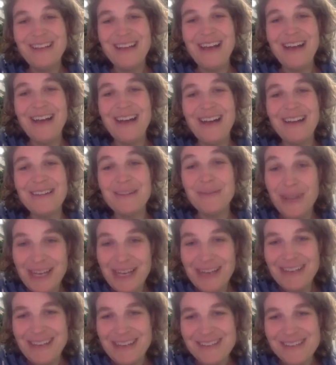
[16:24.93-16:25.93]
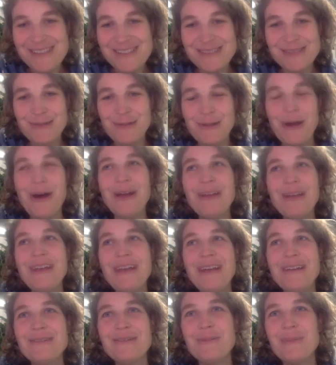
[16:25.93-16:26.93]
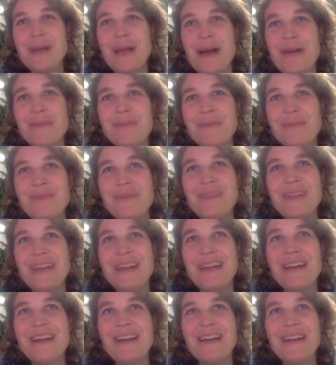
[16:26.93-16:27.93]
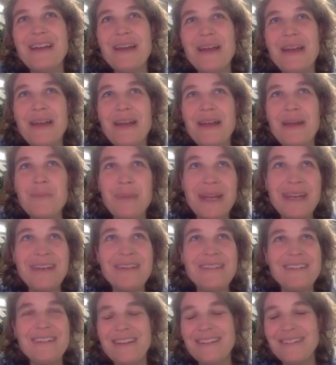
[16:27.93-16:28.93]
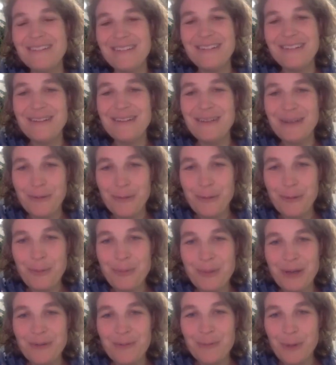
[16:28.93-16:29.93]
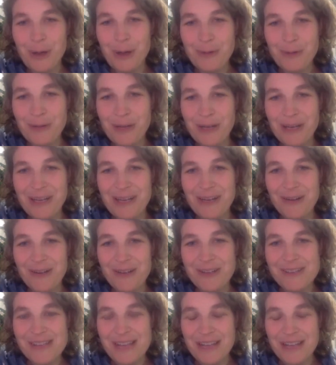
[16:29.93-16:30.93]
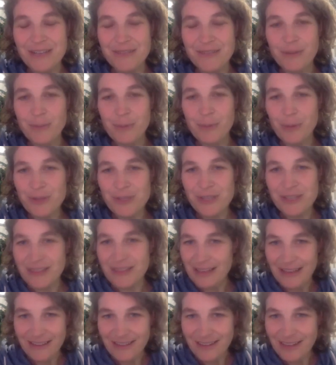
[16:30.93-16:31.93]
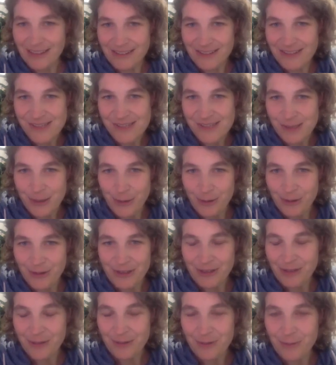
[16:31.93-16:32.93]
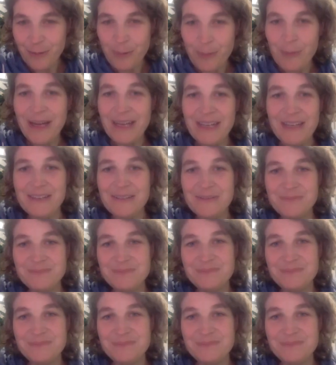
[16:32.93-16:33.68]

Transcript: uh, the willingness to learn and to become their embedded in, in a group and work really on a scientific project, then I think this is all that is required.